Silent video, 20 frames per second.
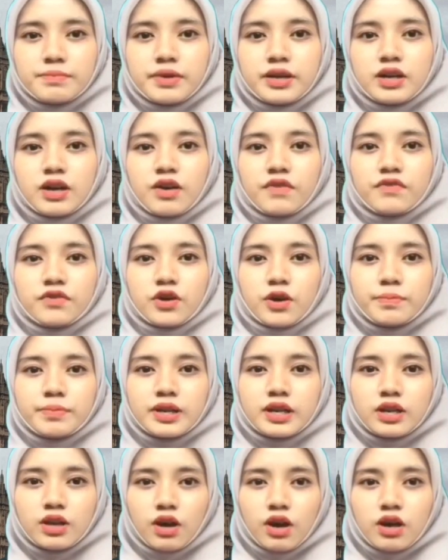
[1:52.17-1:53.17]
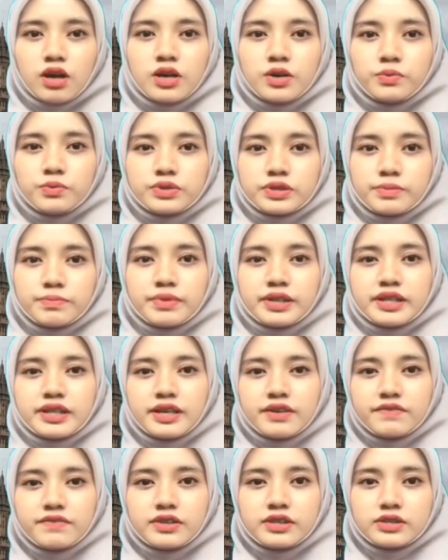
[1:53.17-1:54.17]
of common law with medieval
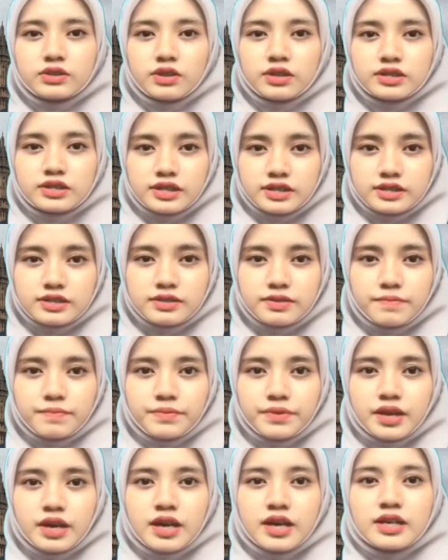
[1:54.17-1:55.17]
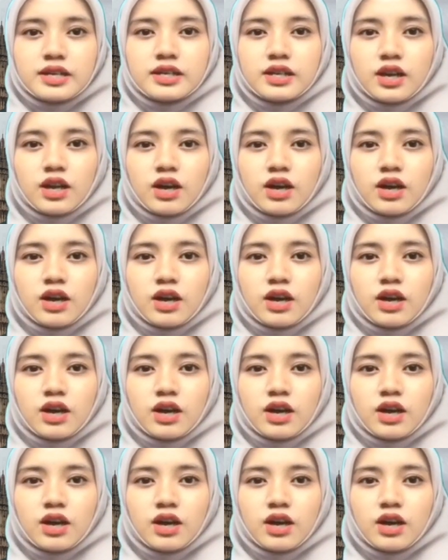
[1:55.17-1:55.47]
sources. The law of